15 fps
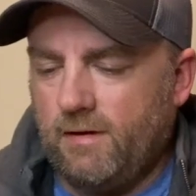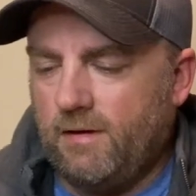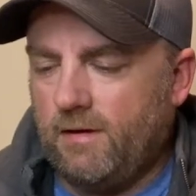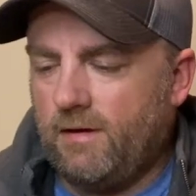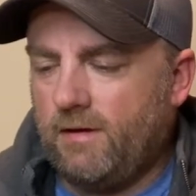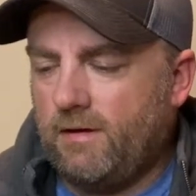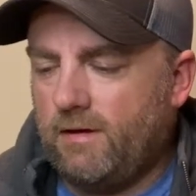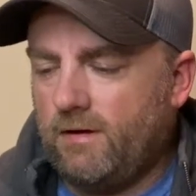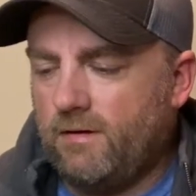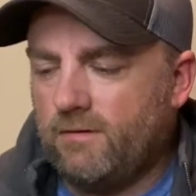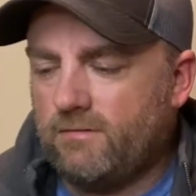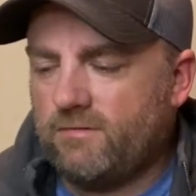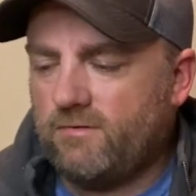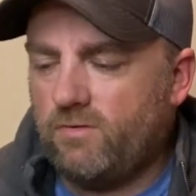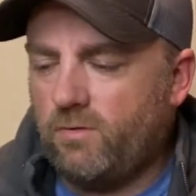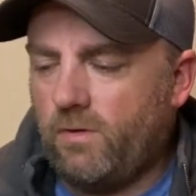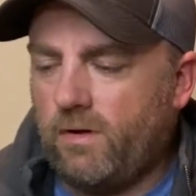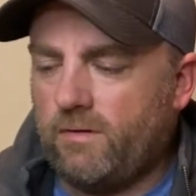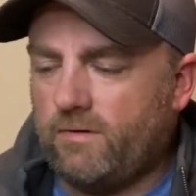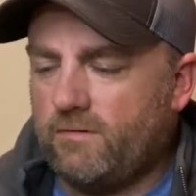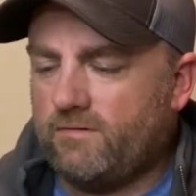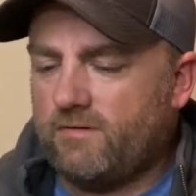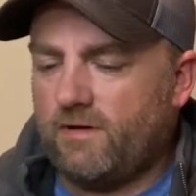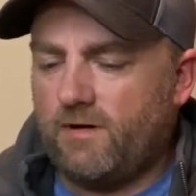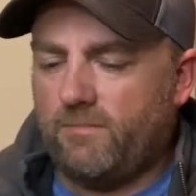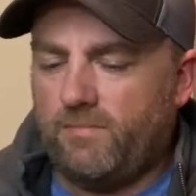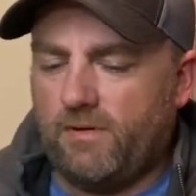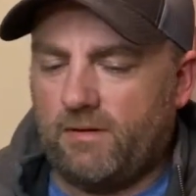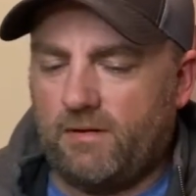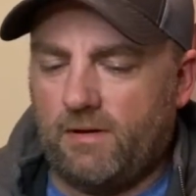And here's two others that I
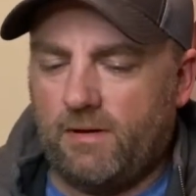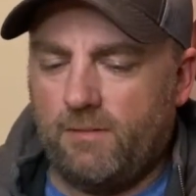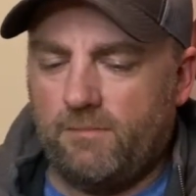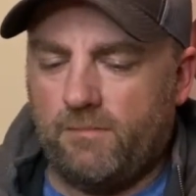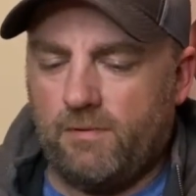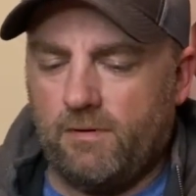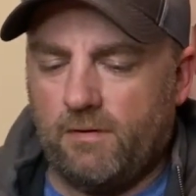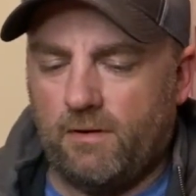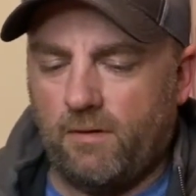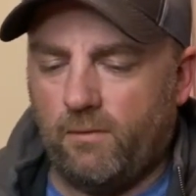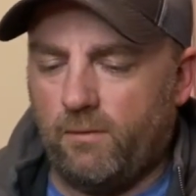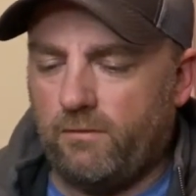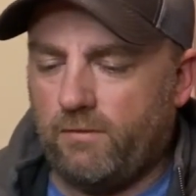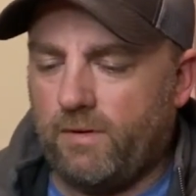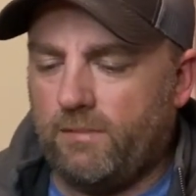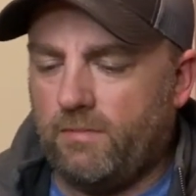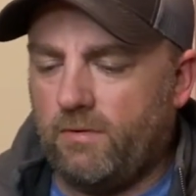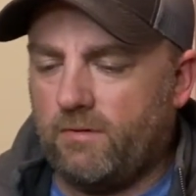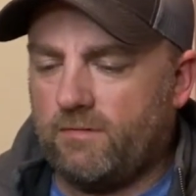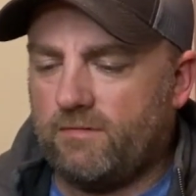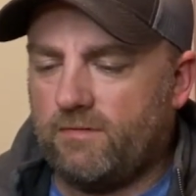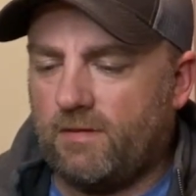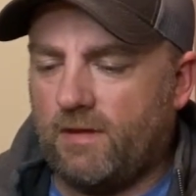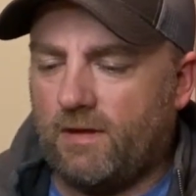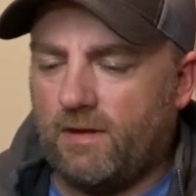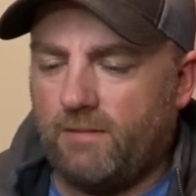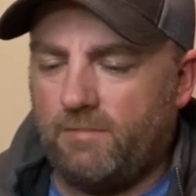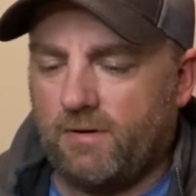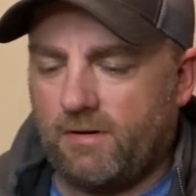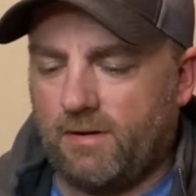picked up, Wolverine books that
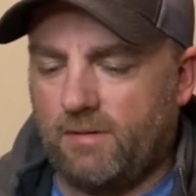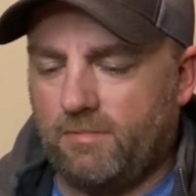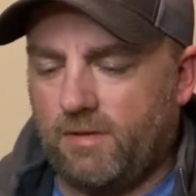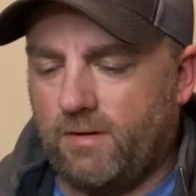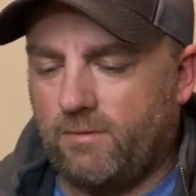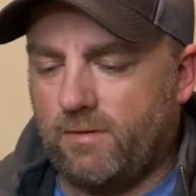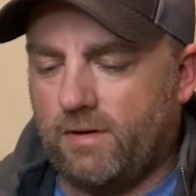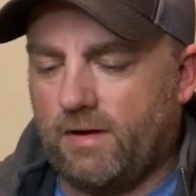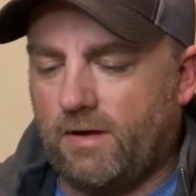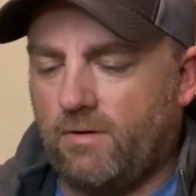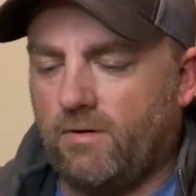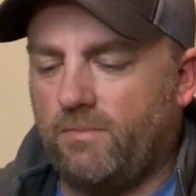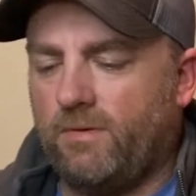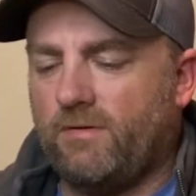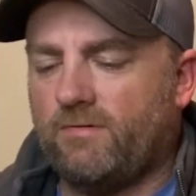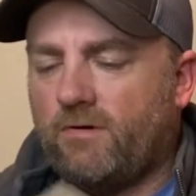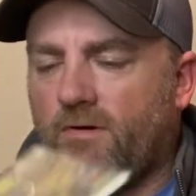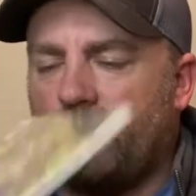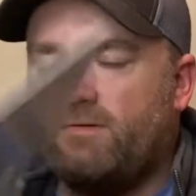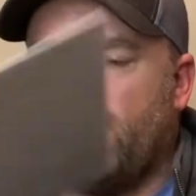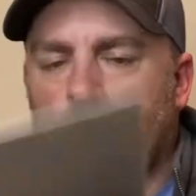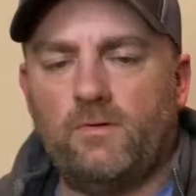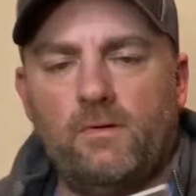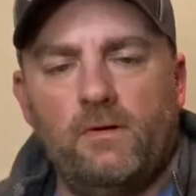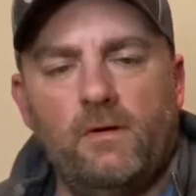I picked up that were a dollar a piece also.